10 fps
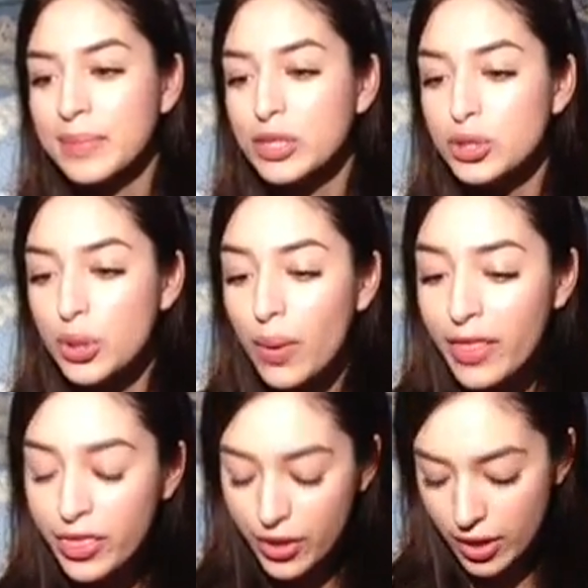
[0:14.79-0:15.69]
So I
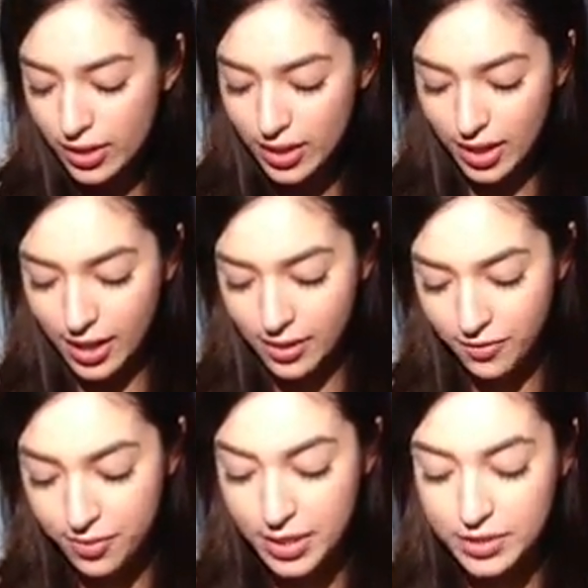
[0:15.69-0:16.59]
thought that
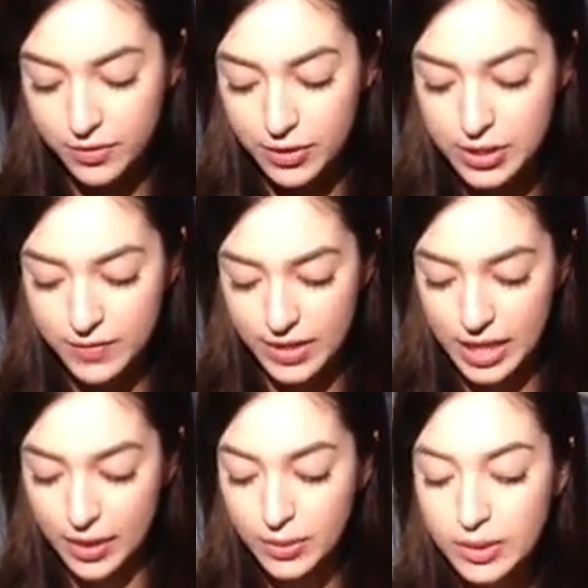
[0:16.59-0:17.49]
for my first
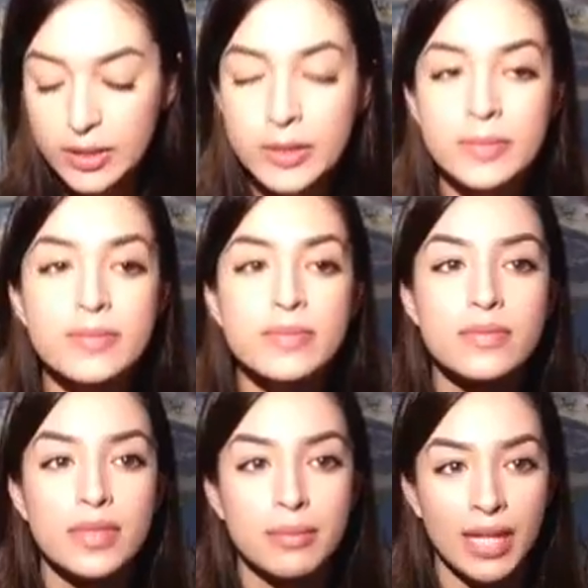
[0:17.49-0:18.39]
video,
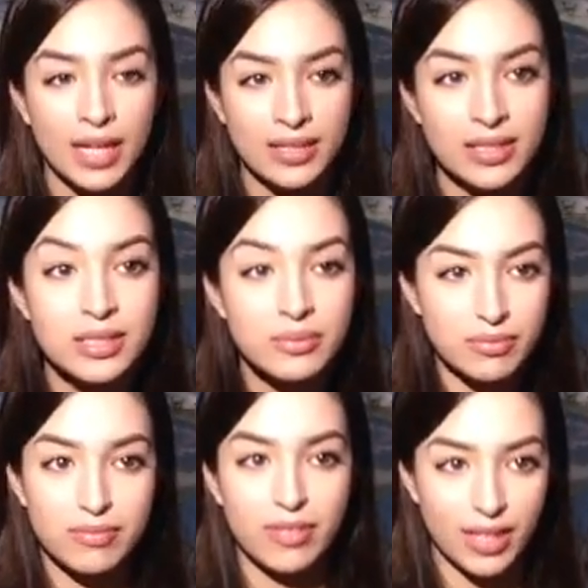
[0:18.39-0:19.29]
oh my god, it's
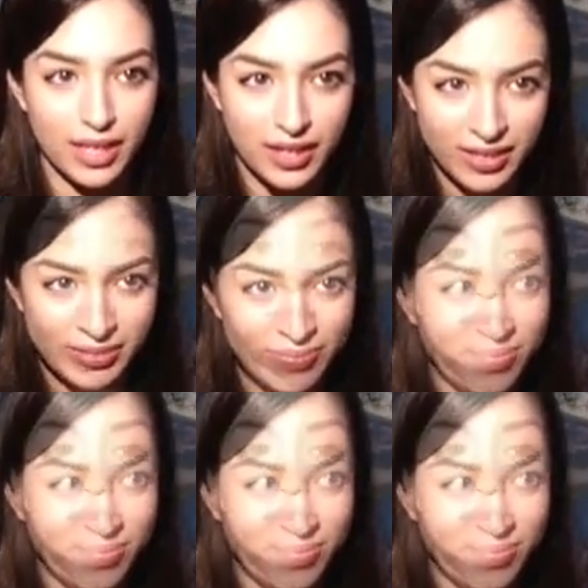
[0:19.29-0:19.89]
really hot.